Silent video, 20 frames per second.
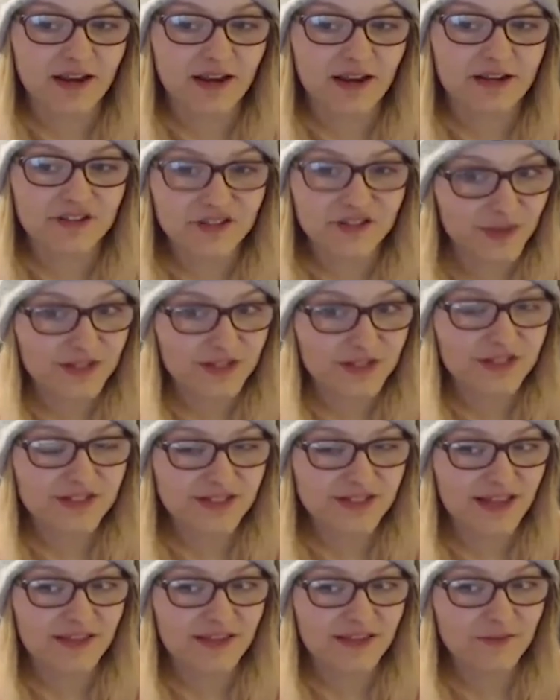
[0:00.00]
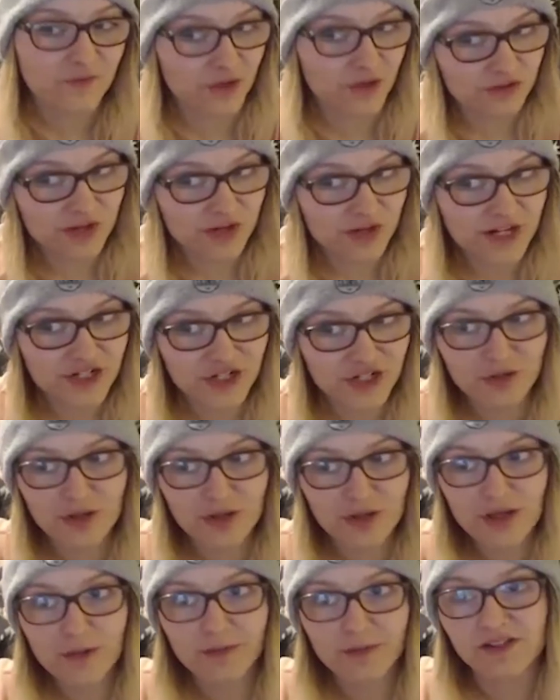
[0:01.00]
And I do understand that frustration,
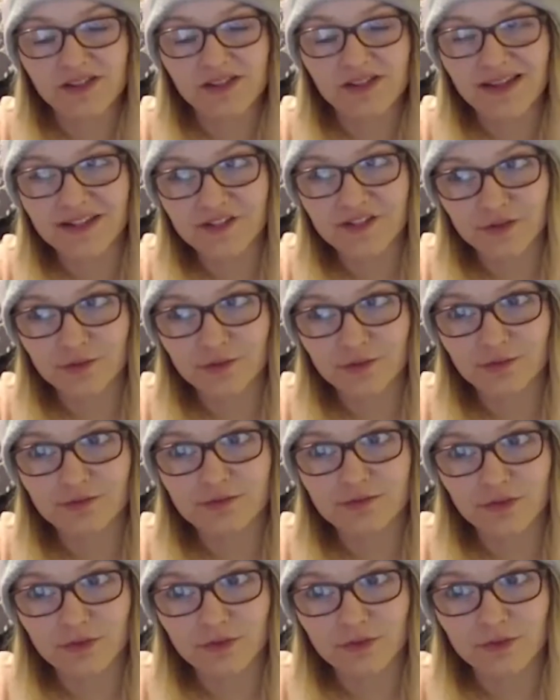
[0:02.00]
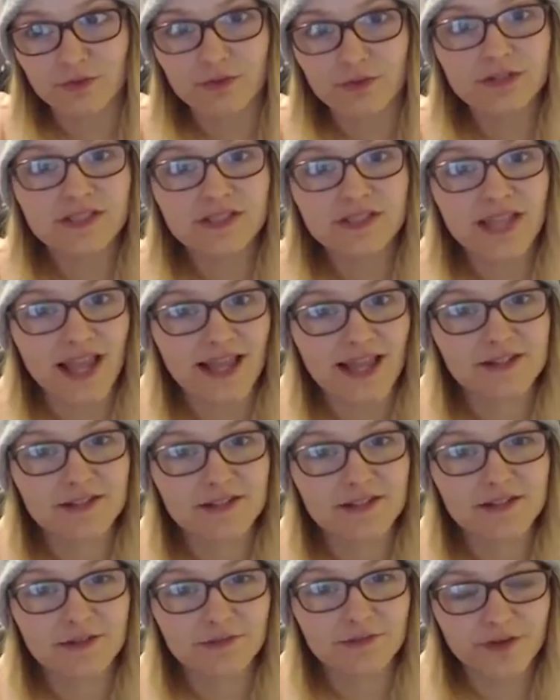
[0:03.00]
because I too do tend
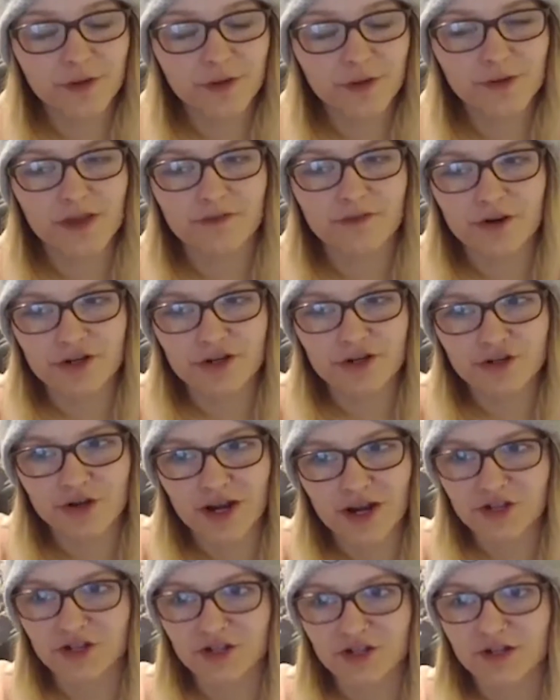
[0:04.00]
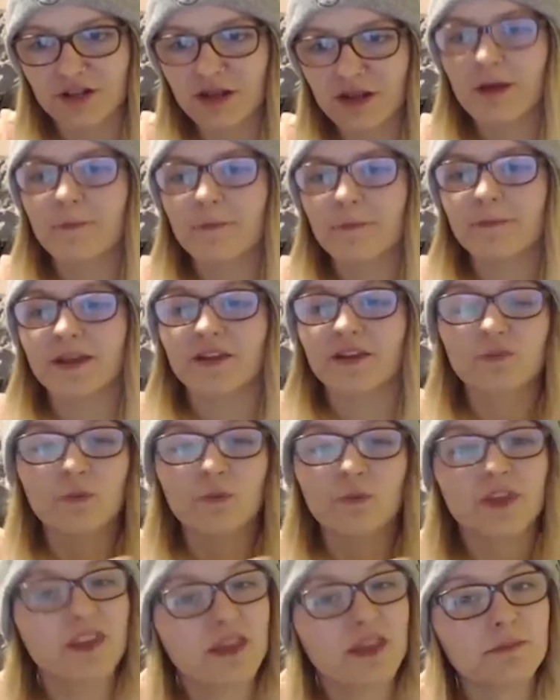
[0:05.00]
to feel that frustration, because
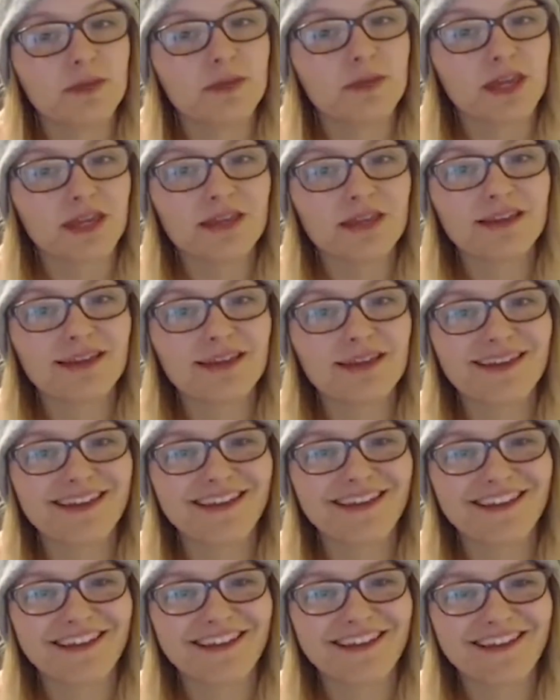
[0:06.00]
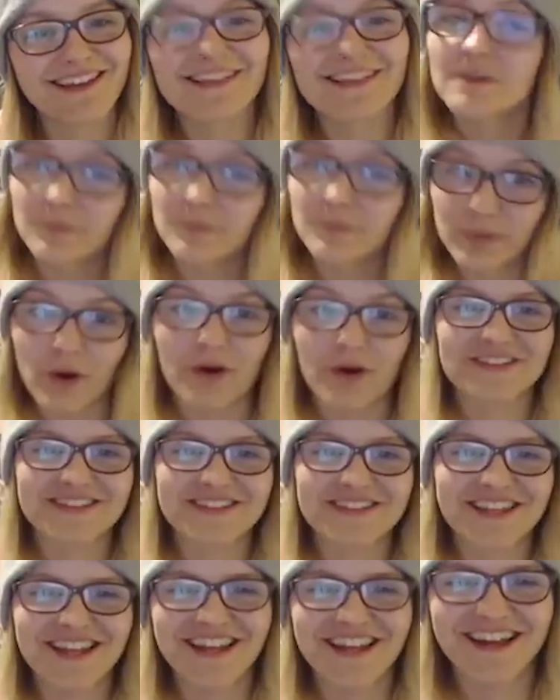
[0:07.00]
within me is a
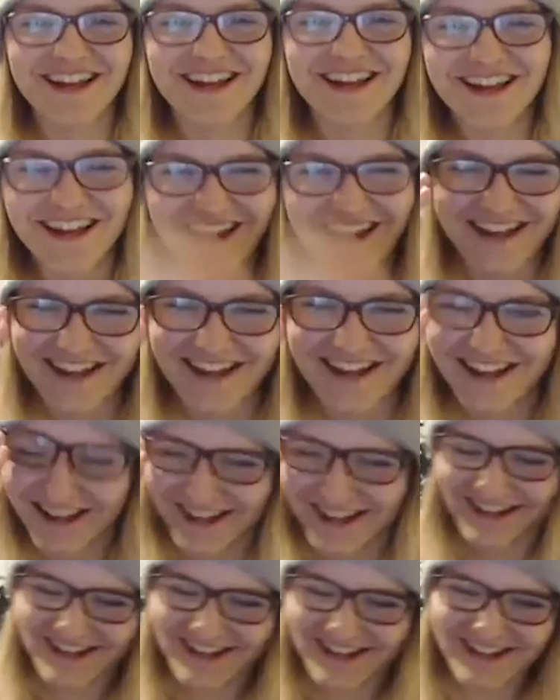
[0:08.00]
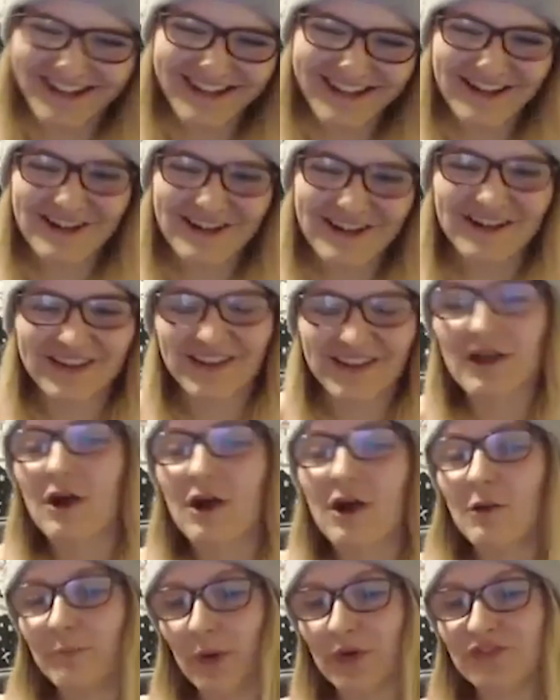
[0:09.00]
boss. A
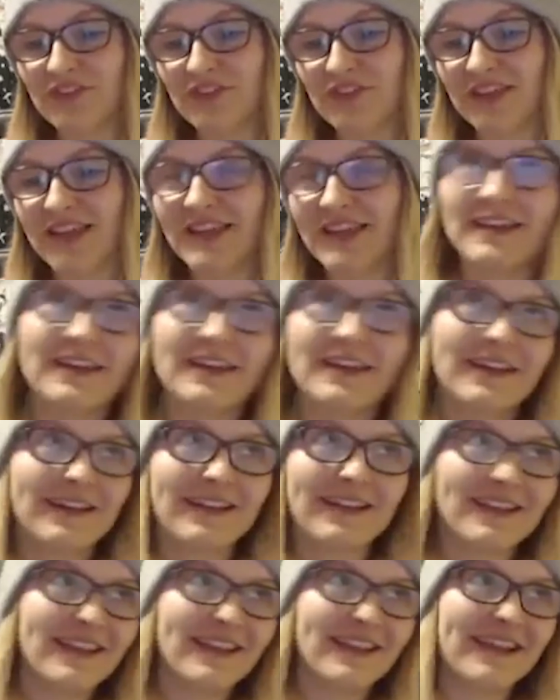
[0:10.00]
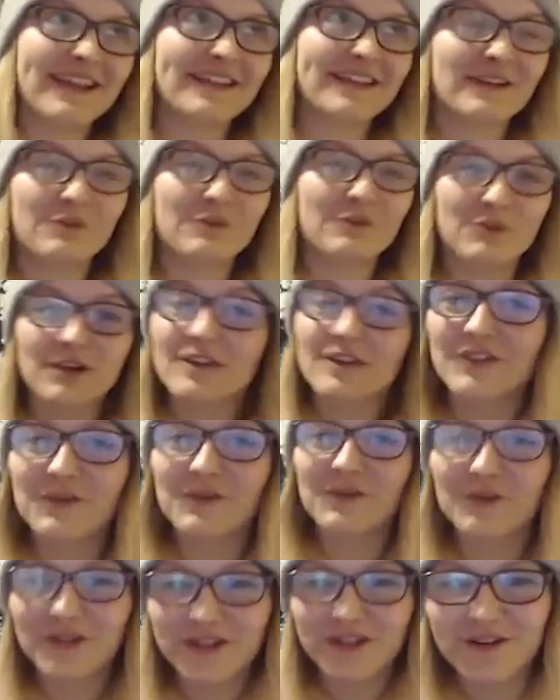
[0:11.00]
bossy leader, whatever
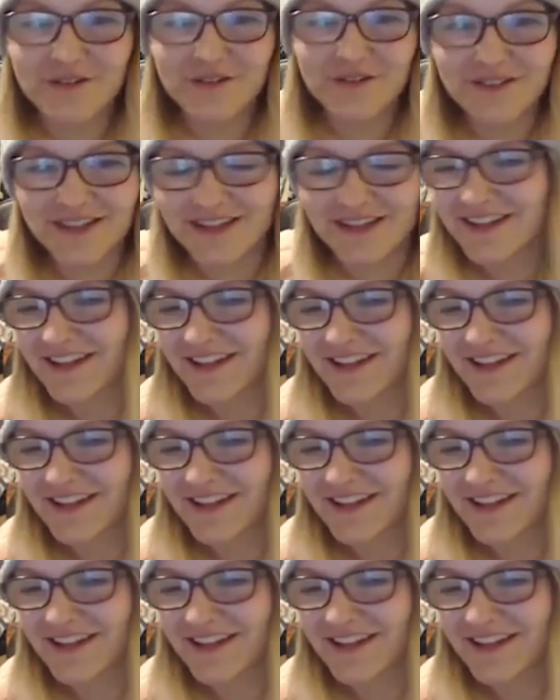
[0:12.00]
you want to call it.